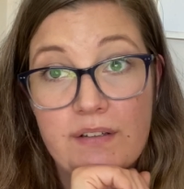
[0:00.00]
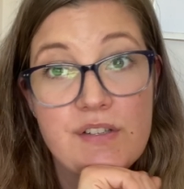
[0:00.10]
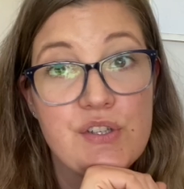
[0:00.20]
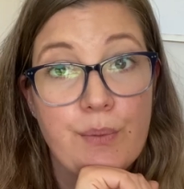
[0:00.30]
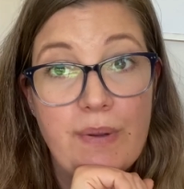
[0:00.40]

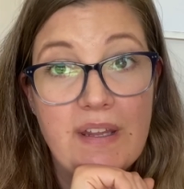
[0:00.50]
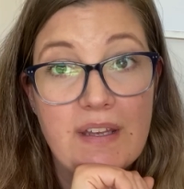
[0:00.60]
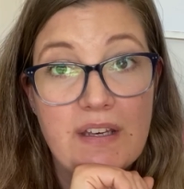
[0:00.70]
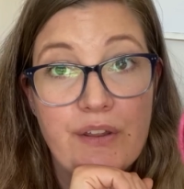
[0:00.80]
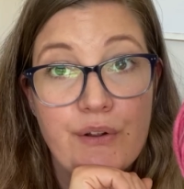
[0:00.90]
So pink and
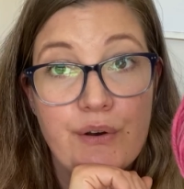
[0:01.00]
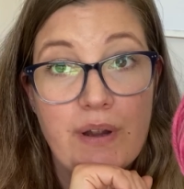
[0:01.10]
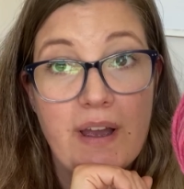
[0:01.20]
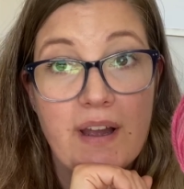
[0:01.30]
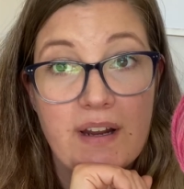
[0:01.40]
yellow
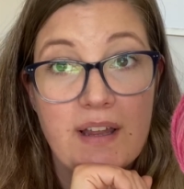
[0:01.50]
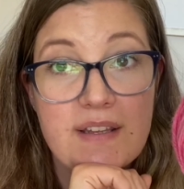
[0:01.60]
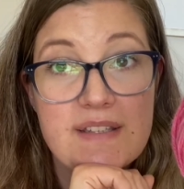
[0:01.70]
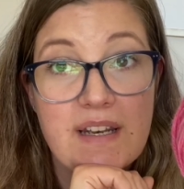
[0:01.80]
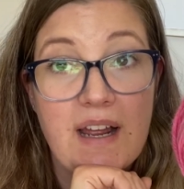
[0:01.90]
are colours
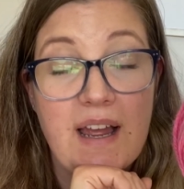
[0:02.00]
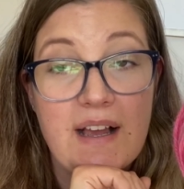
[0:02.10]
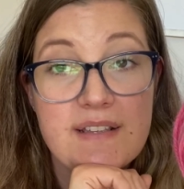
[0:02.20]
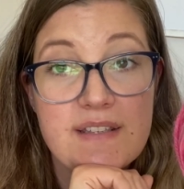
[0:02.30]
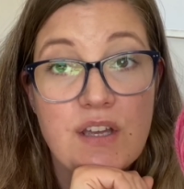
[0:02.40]
in our
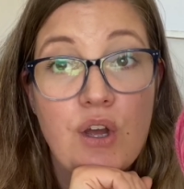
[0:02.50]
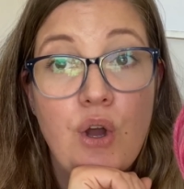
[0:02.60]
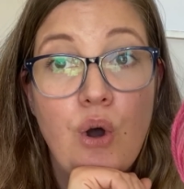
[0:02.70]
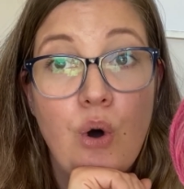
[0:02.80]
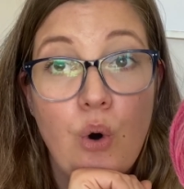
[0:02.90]
house,
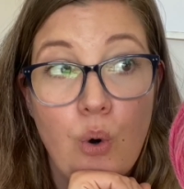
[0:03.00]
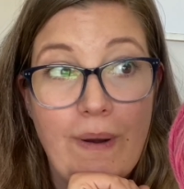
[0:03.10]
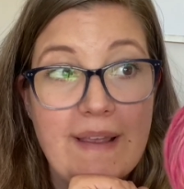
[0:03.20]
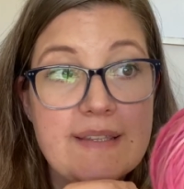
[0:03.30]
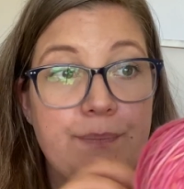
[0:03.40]

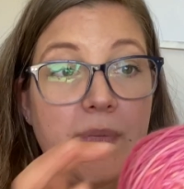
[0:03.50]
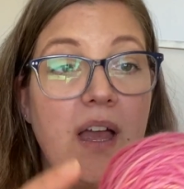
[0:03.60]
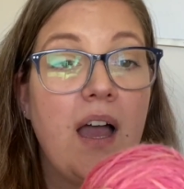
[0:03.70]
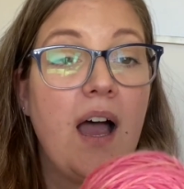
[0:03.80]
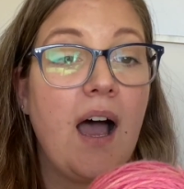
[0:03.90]
always.
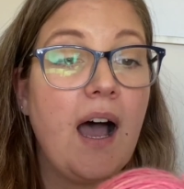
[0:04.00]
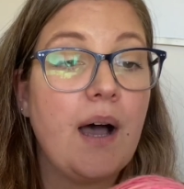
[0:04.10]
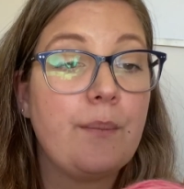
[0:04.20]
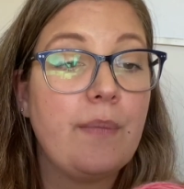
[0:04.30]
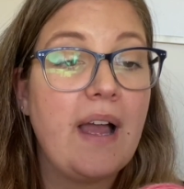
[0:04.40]

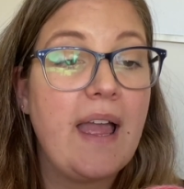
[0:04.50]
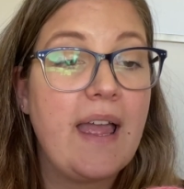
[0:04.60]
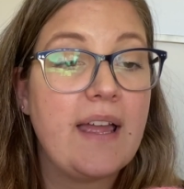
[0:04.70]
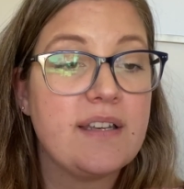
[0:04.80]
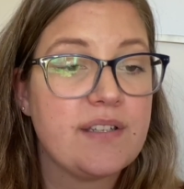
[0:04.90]

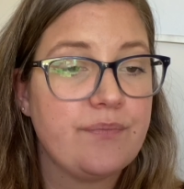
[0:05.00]
And